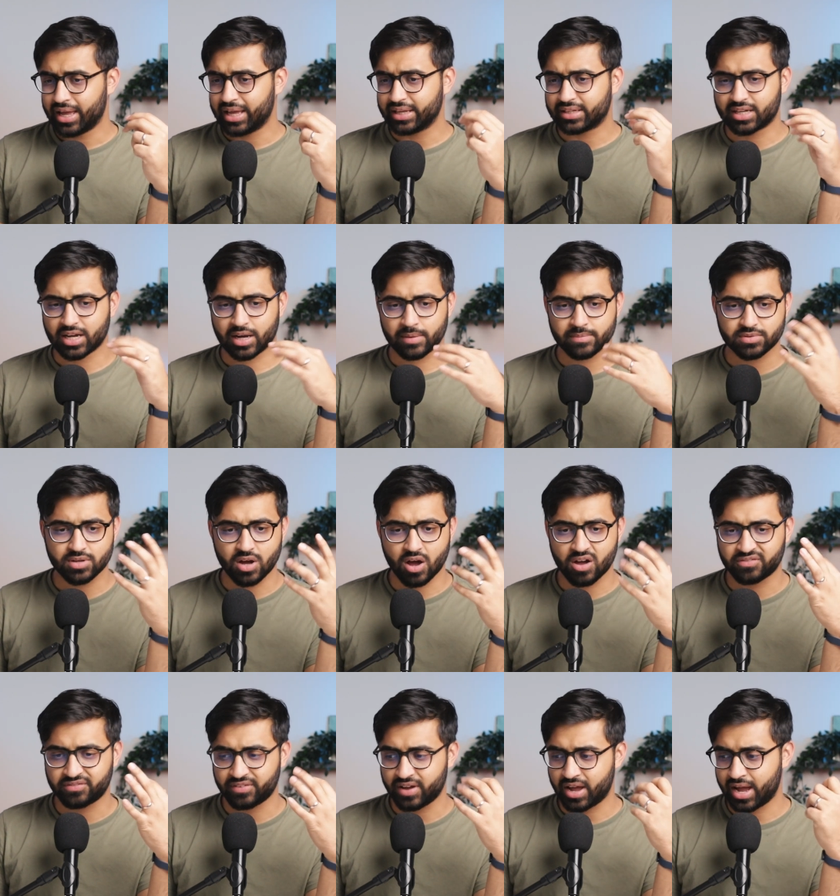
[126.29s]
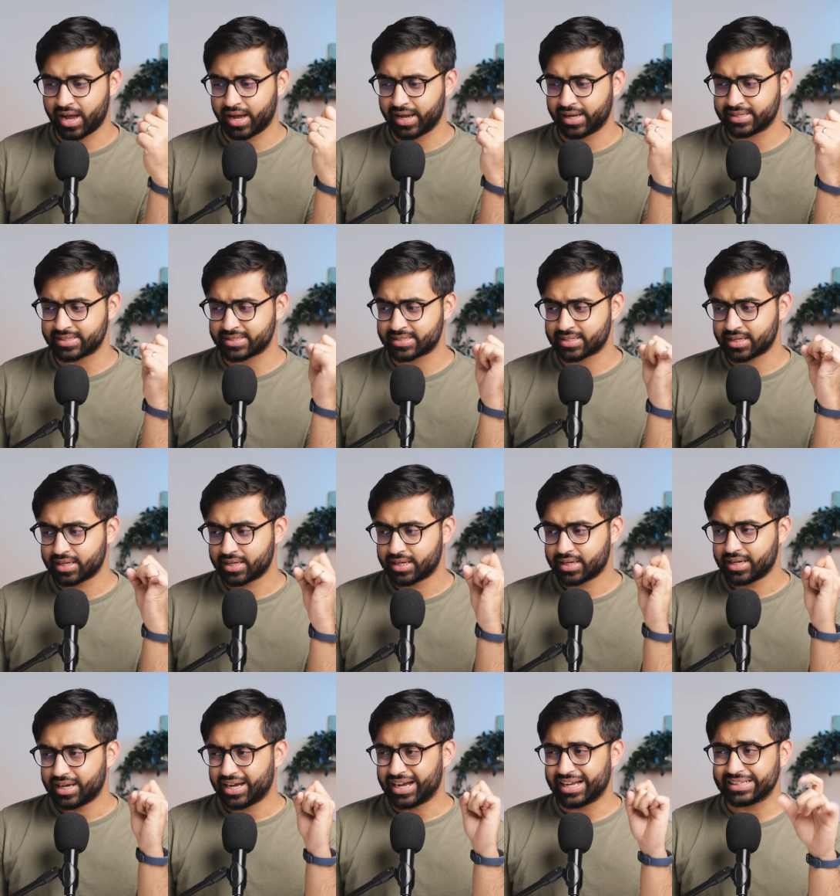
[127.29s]
It comes off as
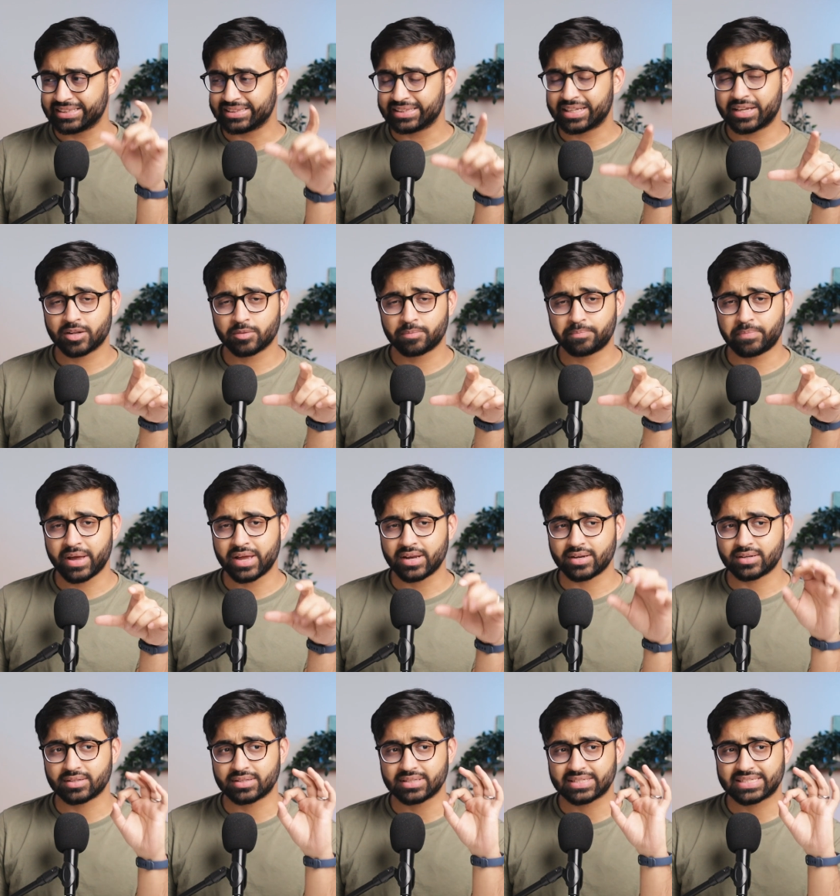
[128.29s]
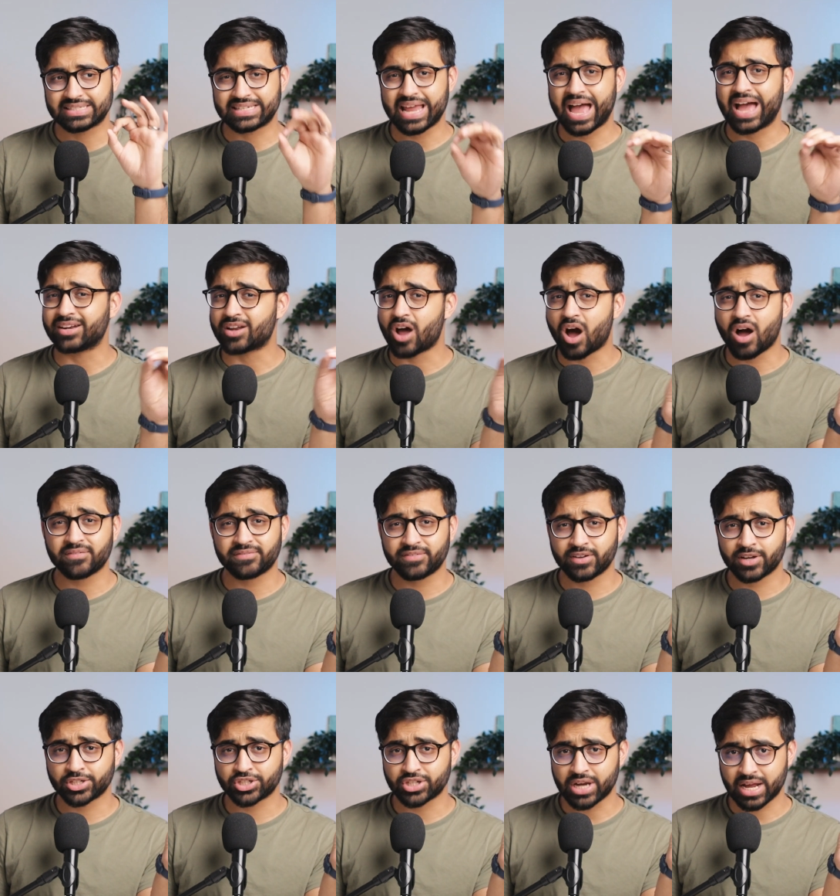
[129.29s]
a little bit
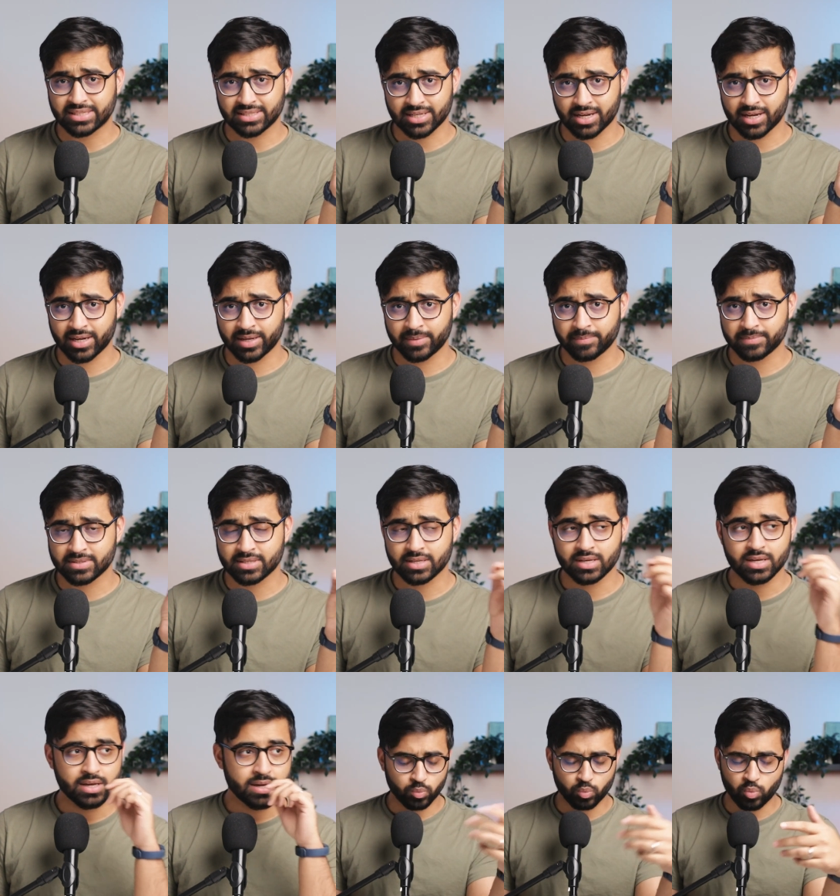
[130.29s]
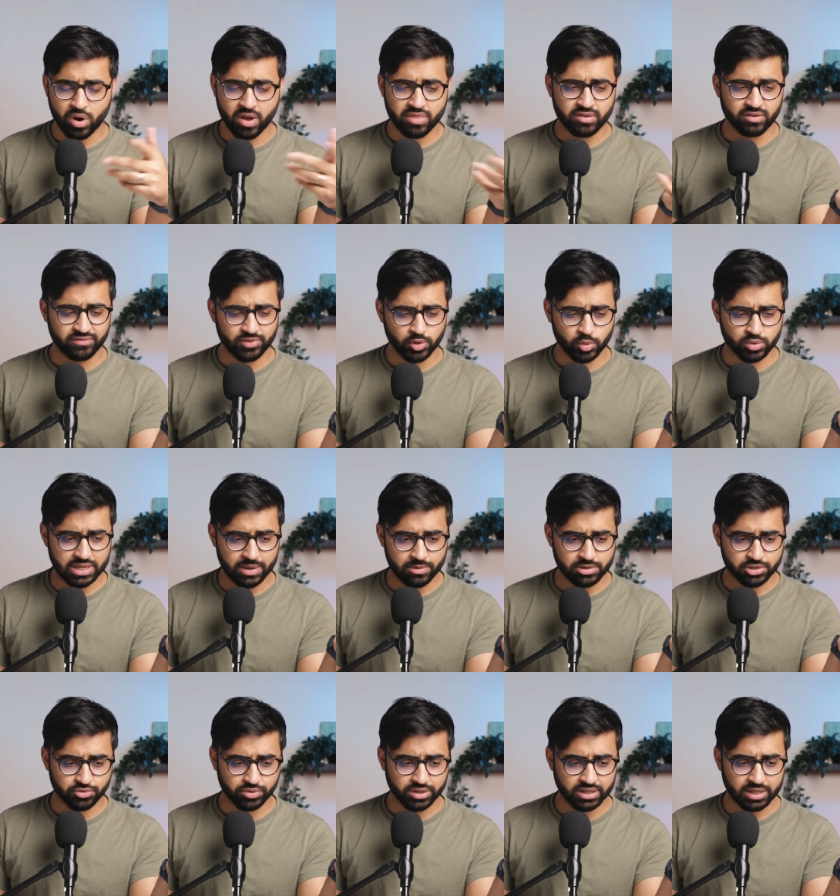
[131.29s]
standoffish at times. One of the reviews I
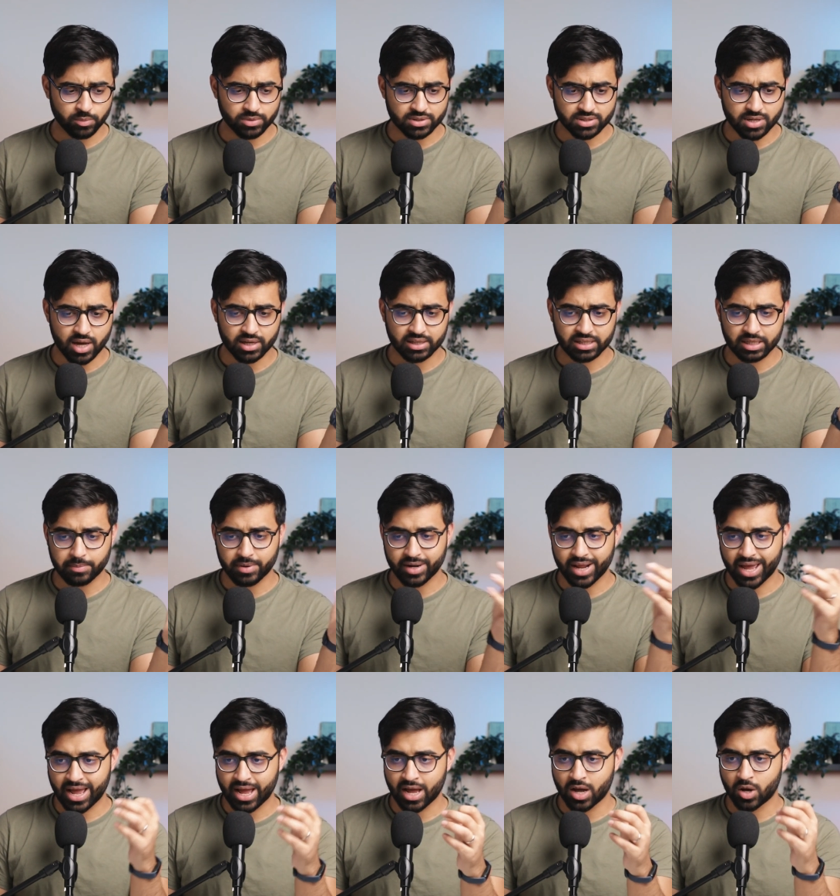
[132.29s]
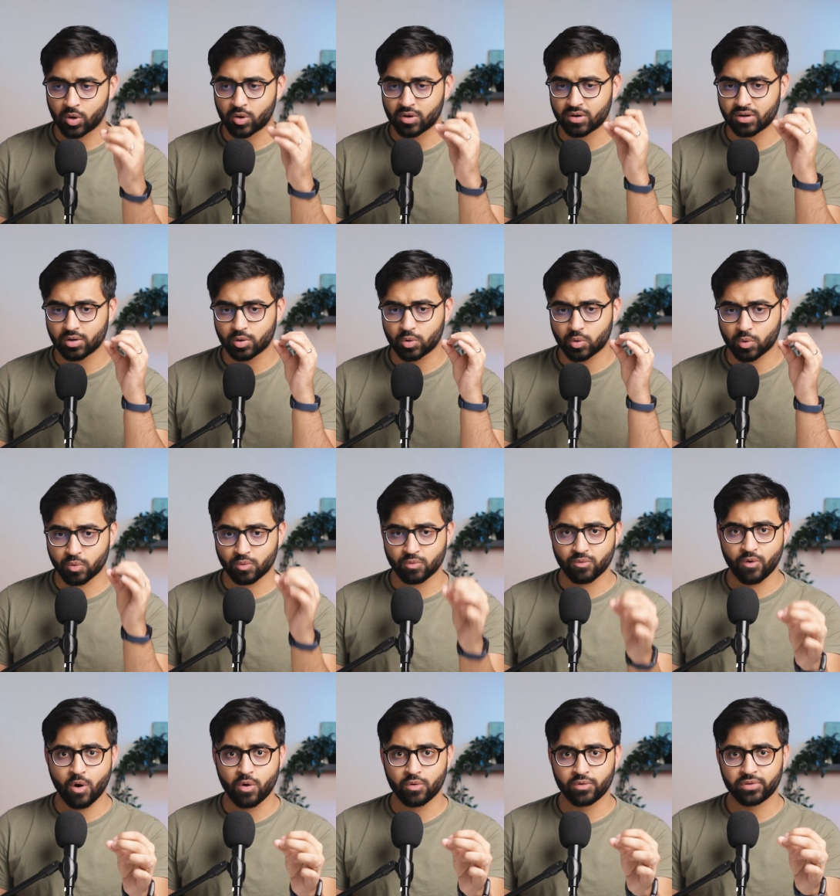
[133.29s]
was reading was talking about how
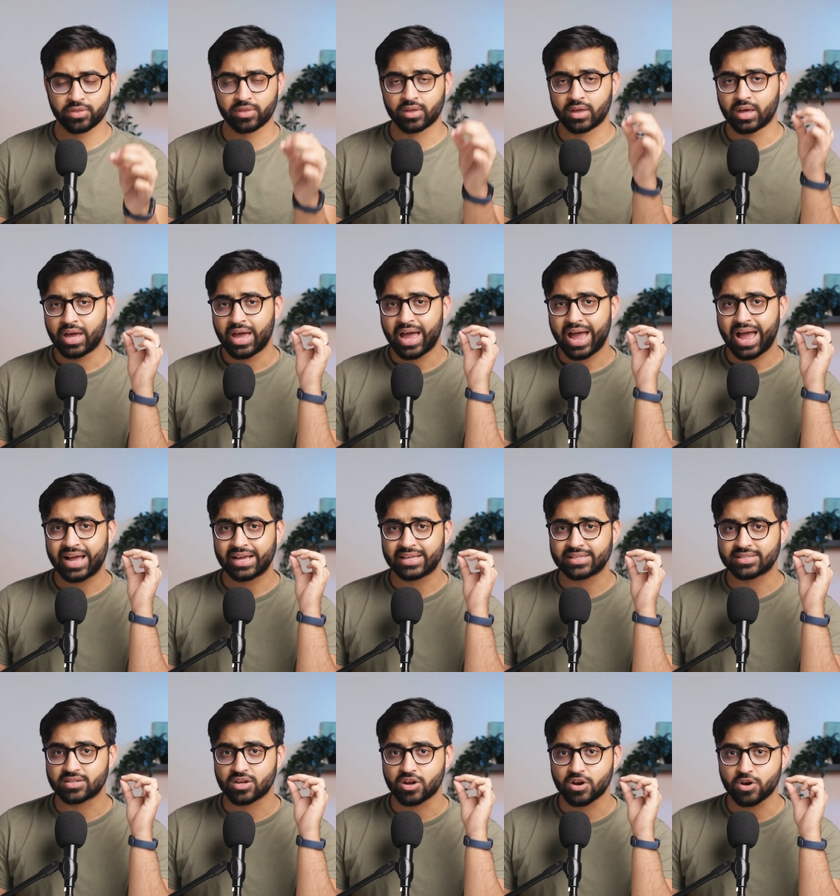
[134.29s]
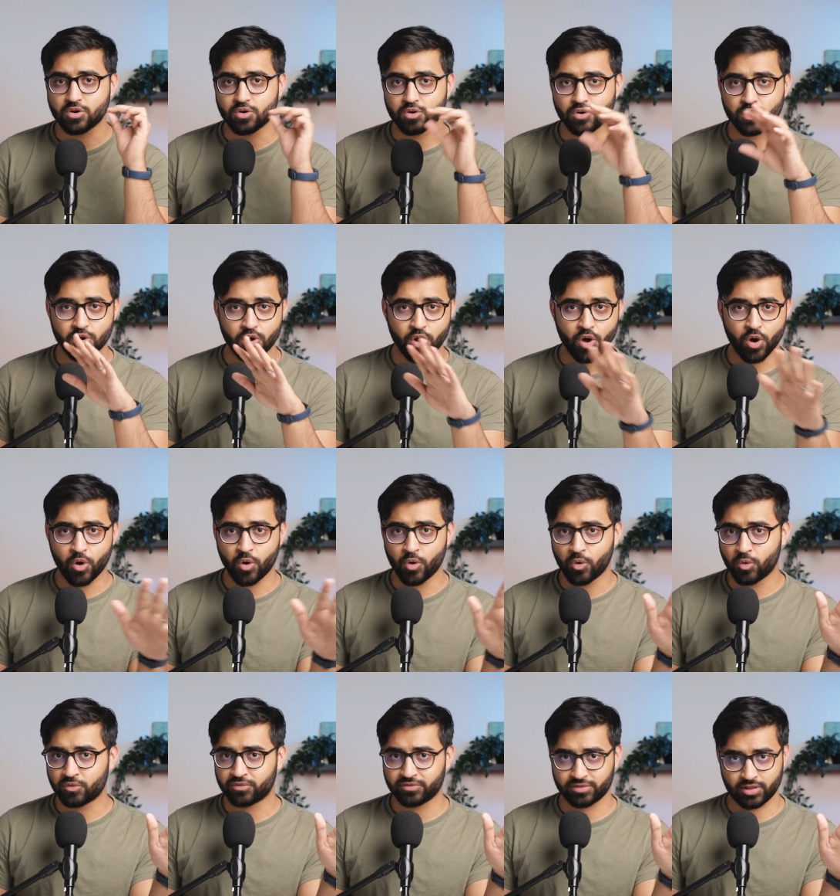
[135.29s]
Quoth has
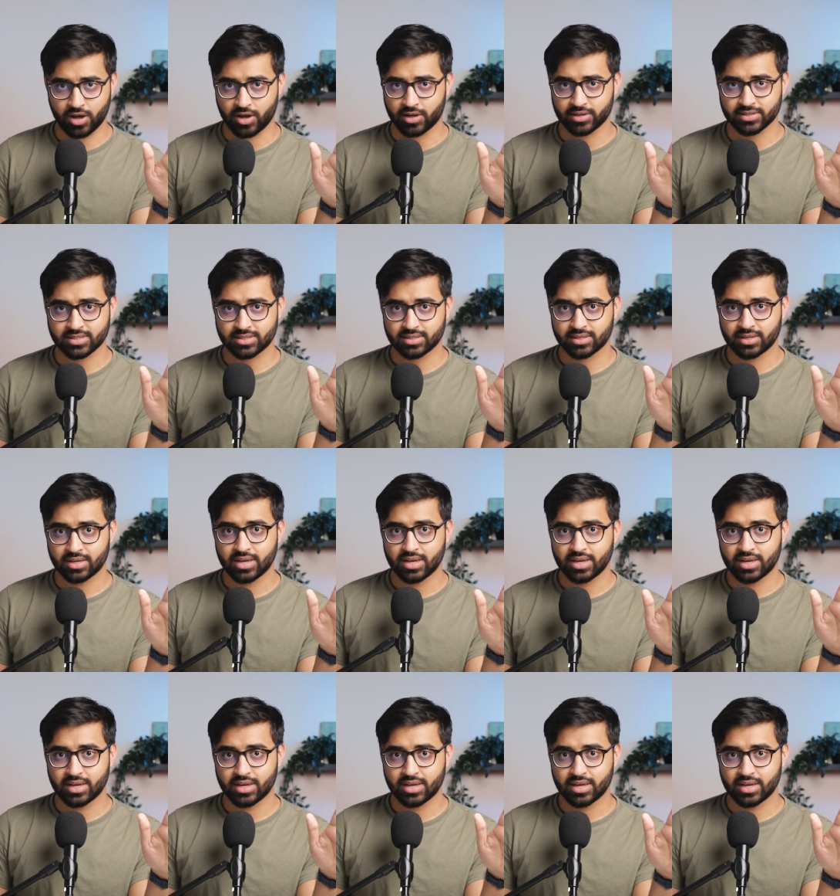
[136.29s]
no flaws.